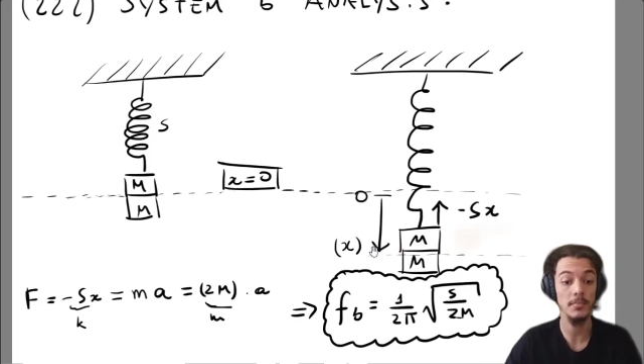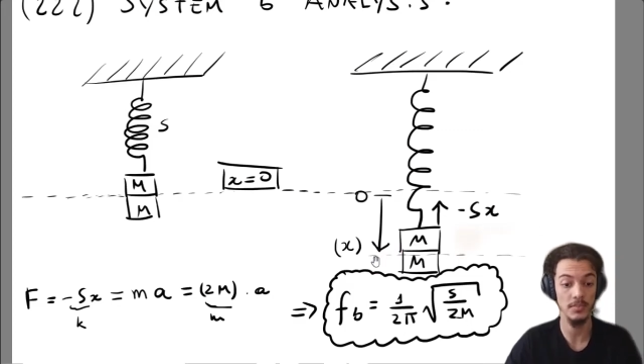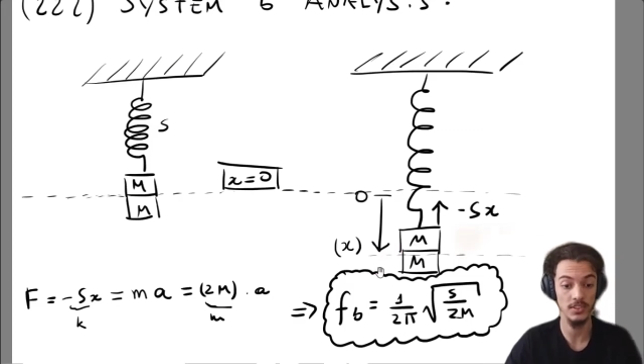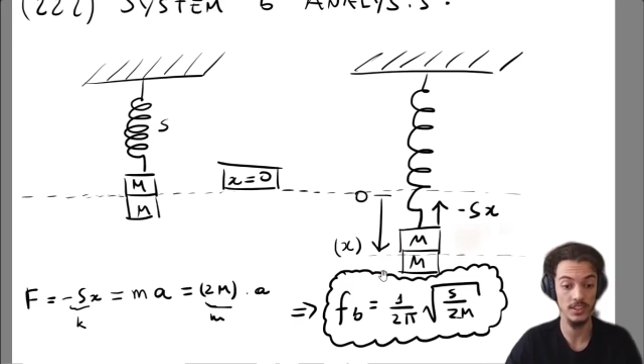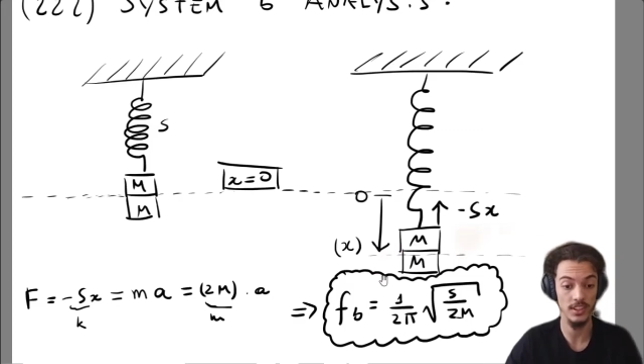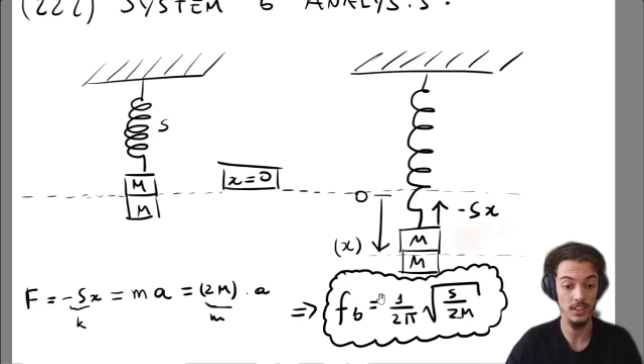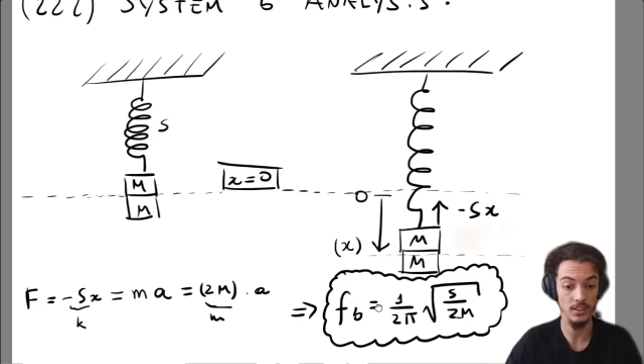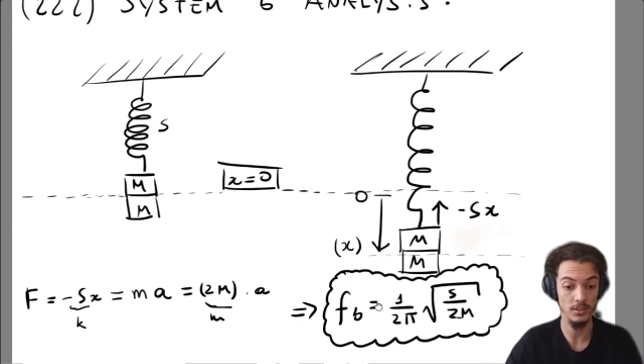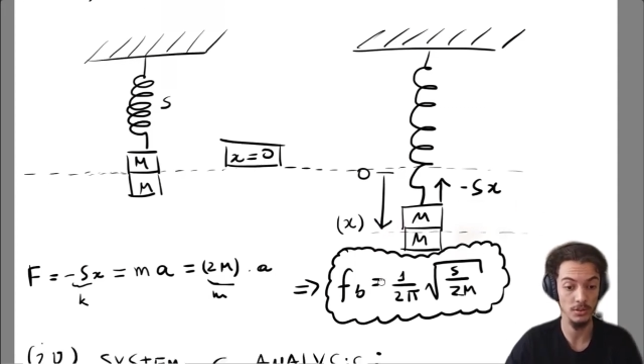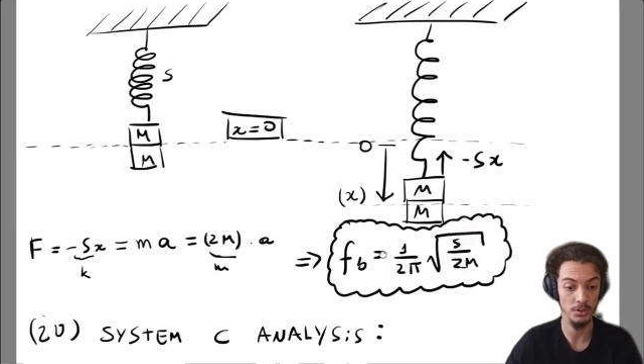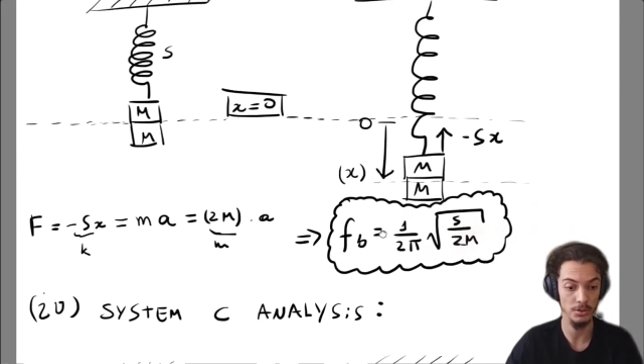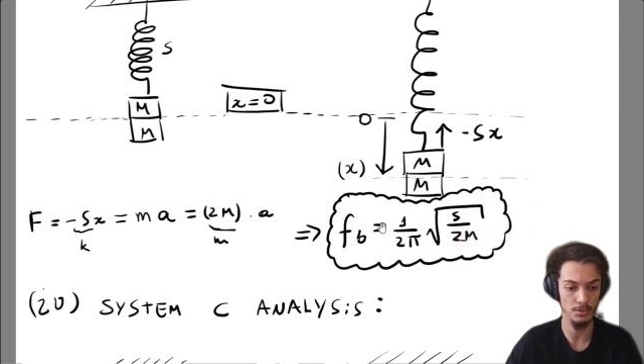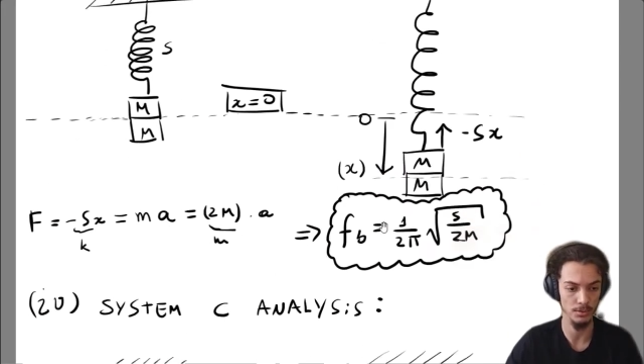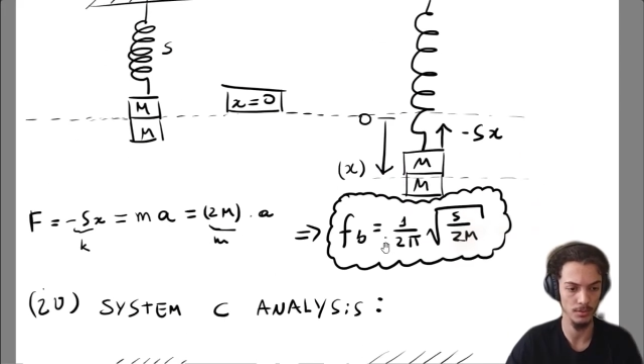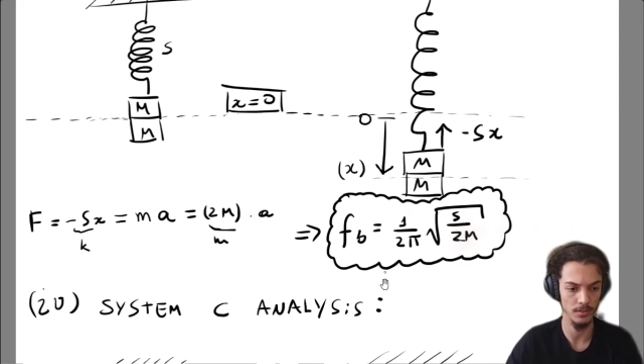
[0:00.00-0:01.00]
C
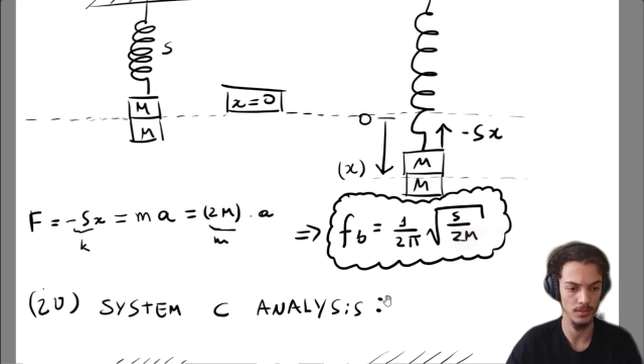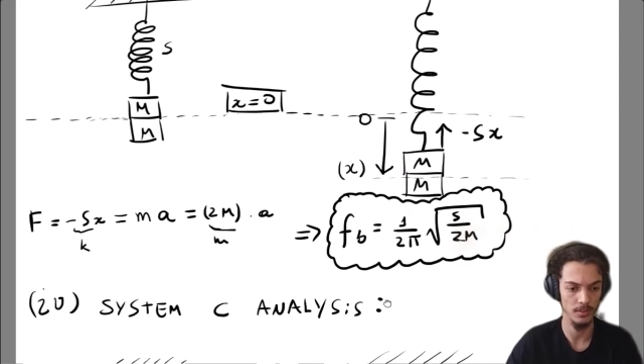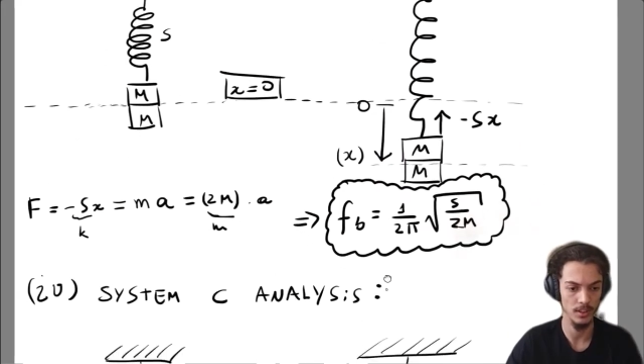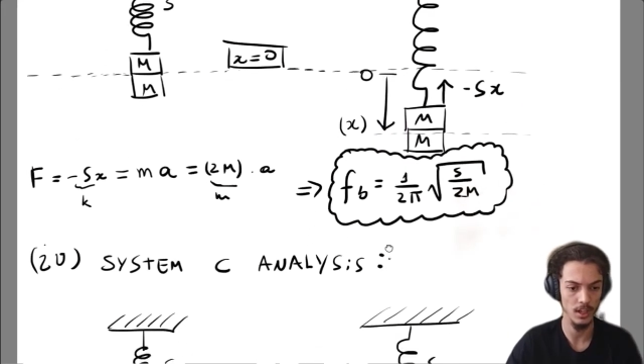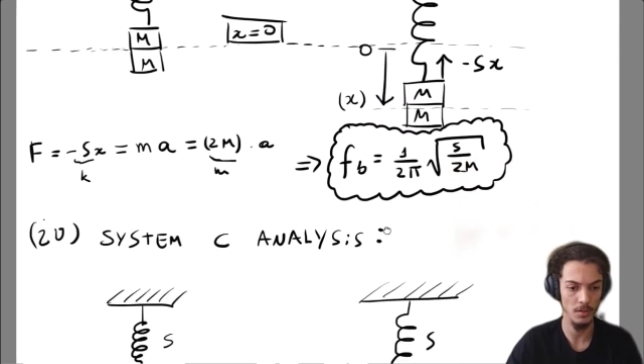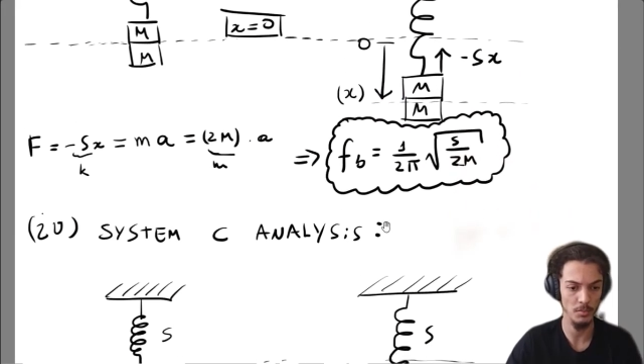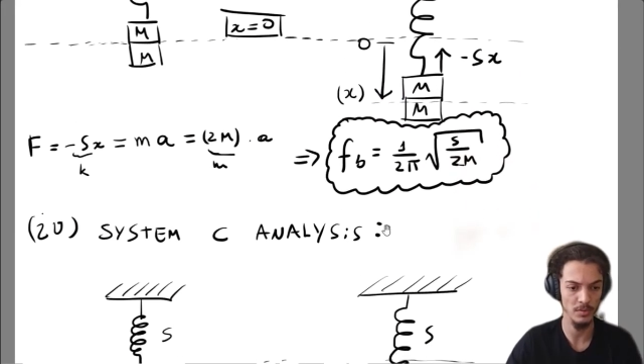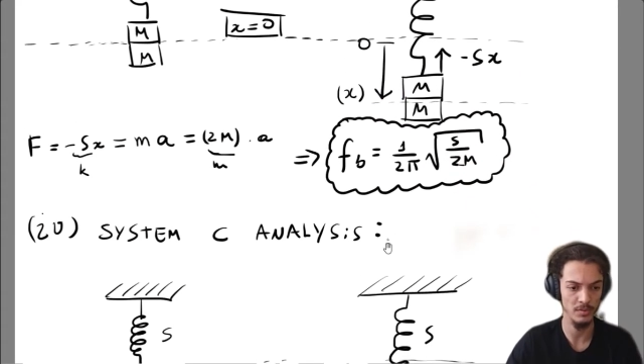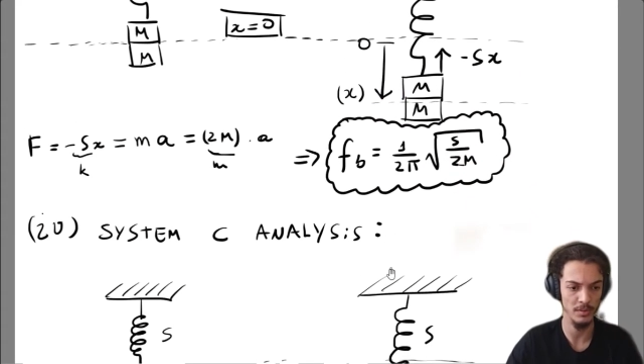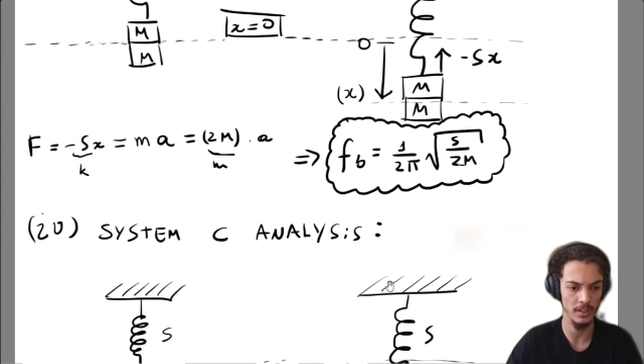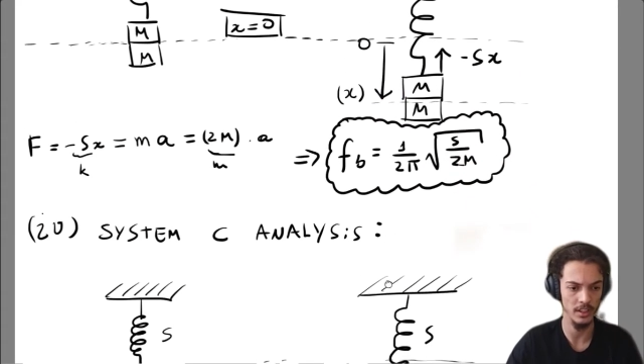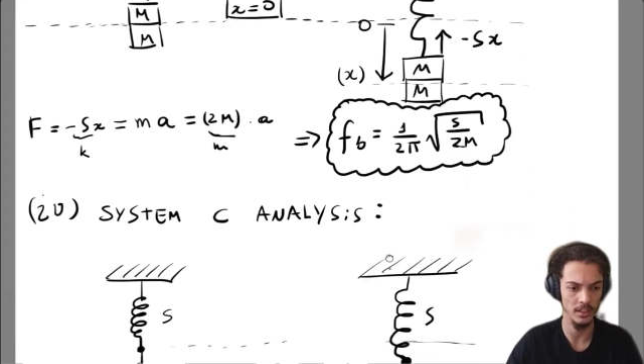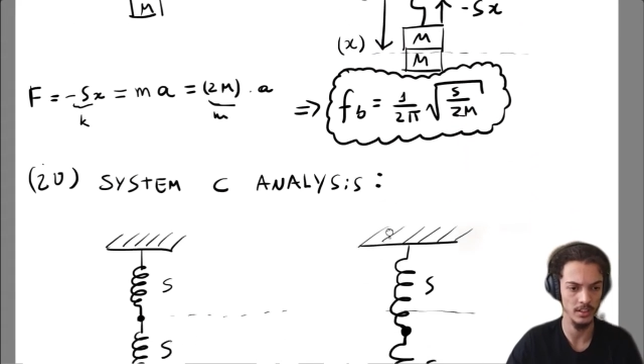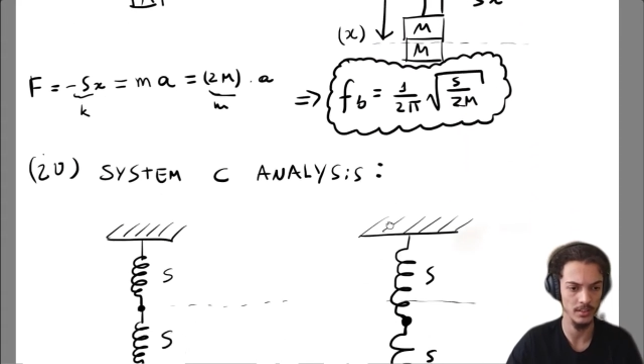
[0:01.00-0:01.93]
too. Come with me.